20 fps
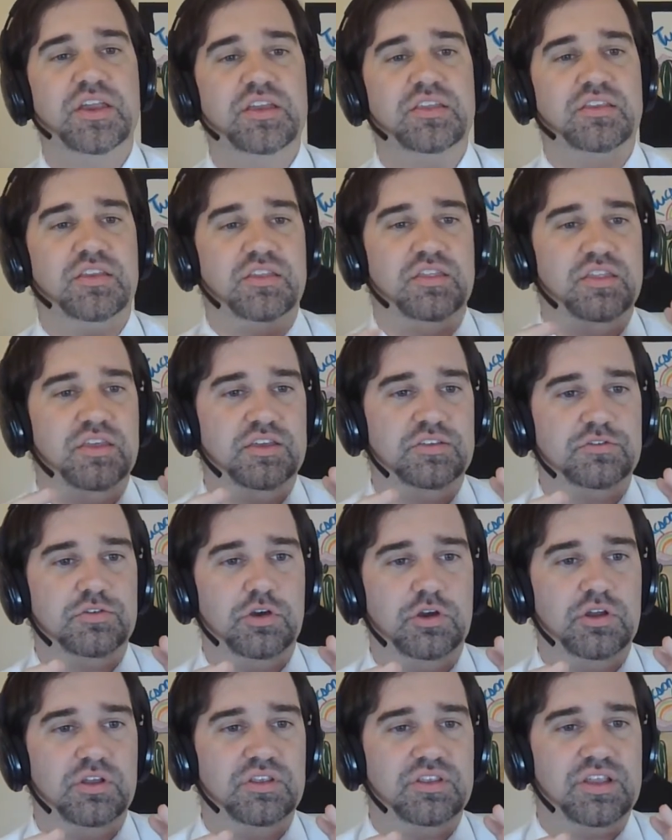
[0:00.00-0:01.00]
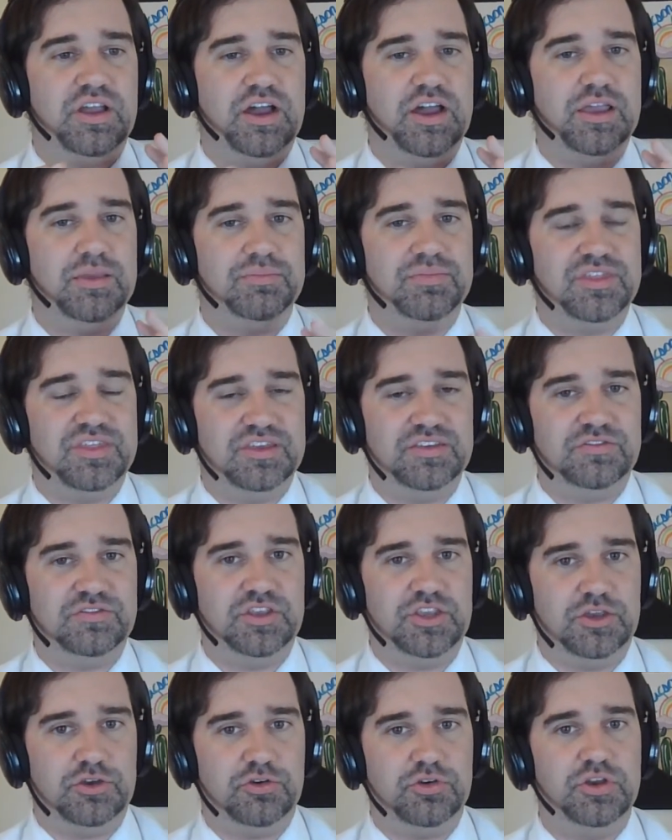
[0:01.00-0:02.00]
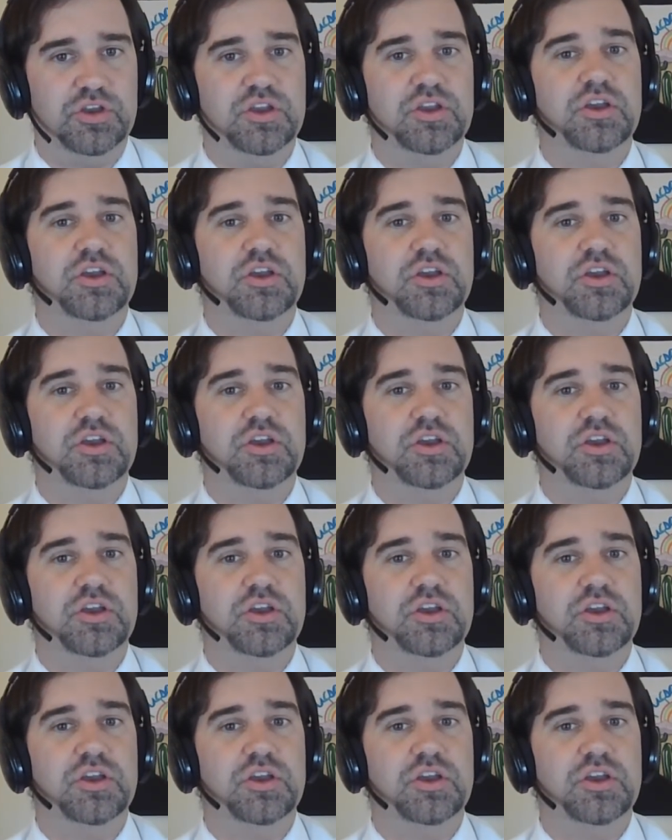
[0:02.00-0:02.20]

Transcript: to this time this year,